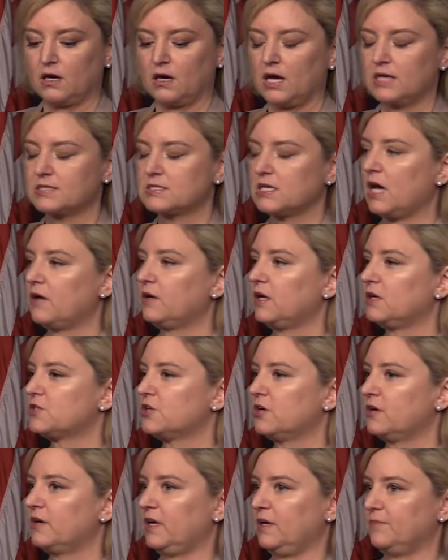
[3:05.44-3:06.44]
As county
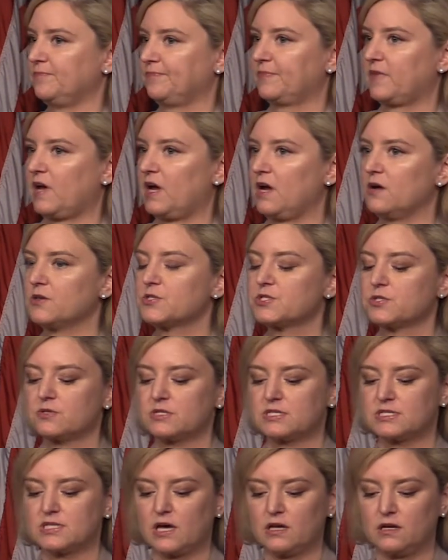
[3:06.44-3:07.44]
attorney, I also
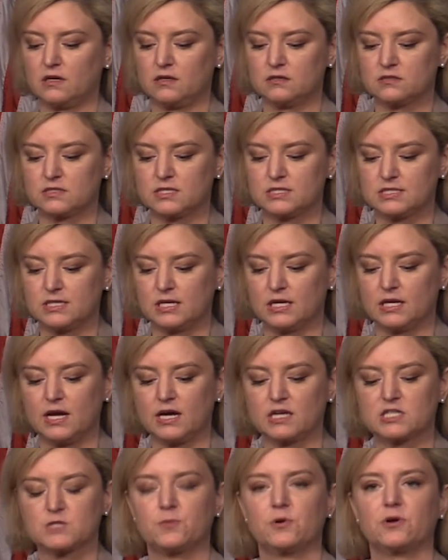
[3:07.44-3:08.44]
decided to seek an
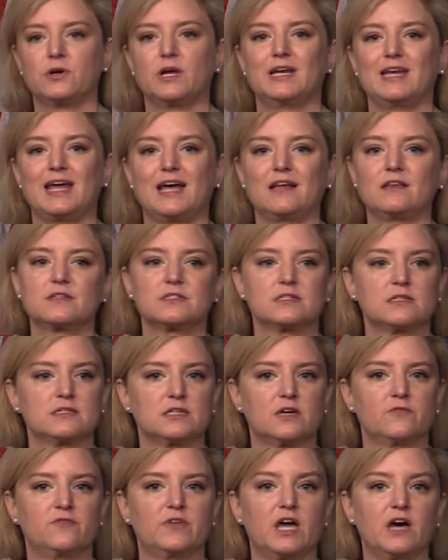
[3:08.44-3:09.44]
expert analysis
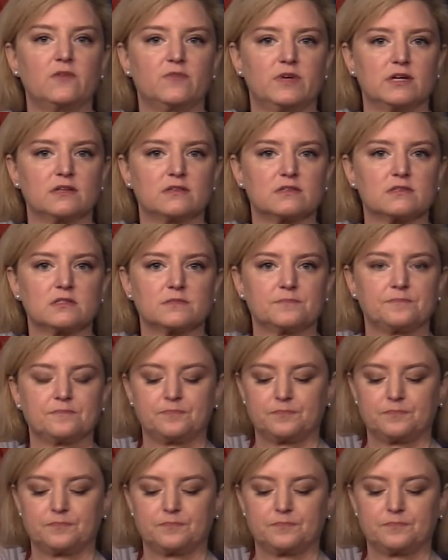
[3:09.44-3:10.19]
of the evidence.